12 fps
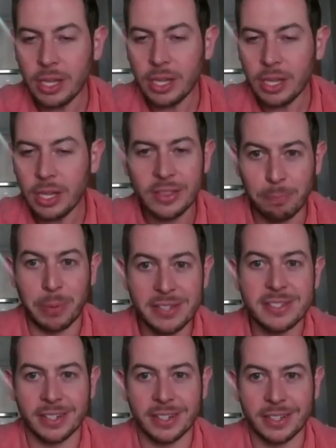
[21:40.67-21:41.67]
that are
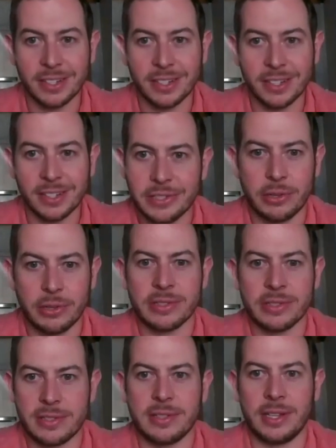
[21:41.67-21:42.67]
basically
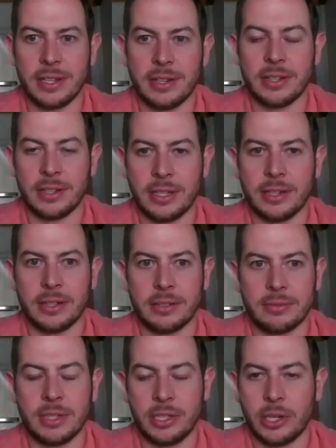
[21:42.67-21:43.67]
consultants in a in
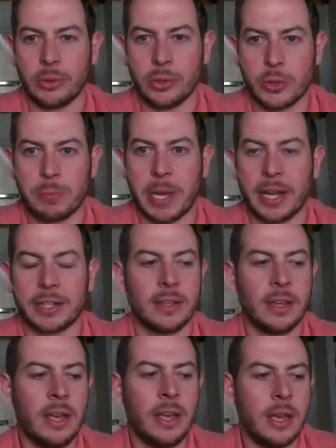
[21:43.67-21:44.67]
a you know respect,